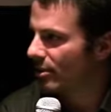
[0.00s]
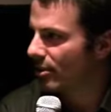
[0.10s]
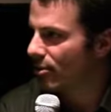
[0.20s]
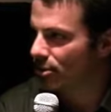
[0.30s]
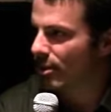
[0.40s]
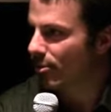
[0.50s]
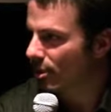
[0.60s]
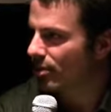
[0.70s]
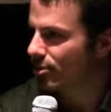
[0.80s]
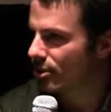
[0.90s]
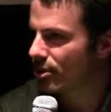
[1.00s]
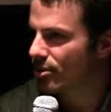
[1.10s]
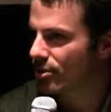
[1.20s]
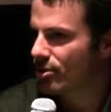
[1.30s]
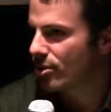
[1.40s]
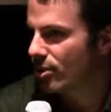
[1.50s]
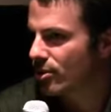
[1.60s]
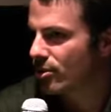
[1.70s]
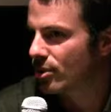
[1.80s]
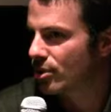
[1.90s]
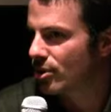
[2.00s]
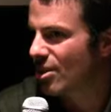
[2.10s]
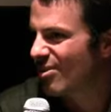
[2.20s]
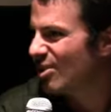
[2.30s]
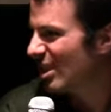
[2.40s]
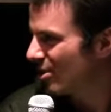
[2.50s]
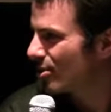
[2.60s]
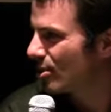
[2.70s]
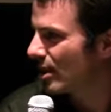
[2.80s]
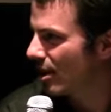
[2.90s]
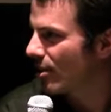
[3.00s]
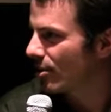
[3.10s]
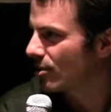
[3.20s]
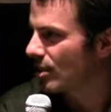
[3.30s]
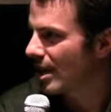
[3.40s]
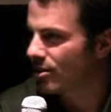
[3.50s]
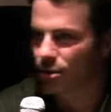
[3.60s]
you know, you create really interesting users so your users can show off what's interesting on on your site.